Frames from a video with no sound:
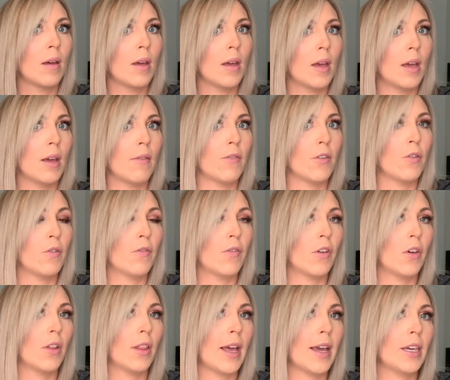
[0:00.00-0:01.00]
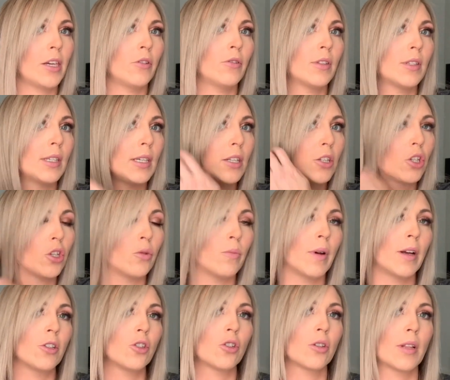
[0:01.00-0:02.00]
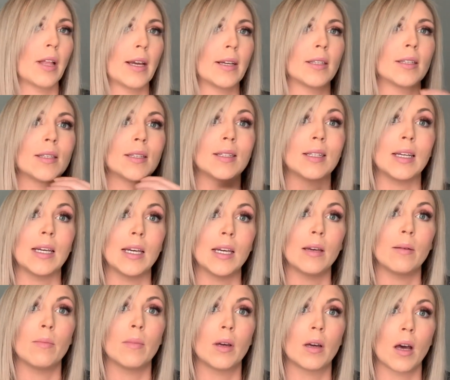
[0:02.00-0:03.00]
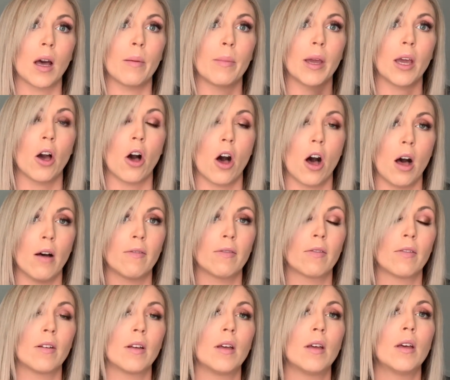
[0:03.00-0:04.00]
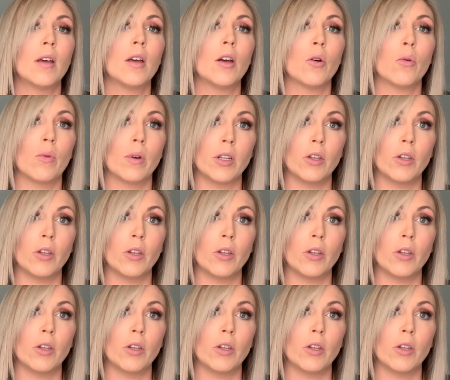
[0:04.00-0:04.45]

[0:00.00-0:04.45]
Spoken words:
If you feel like you see too much like steam coming off when you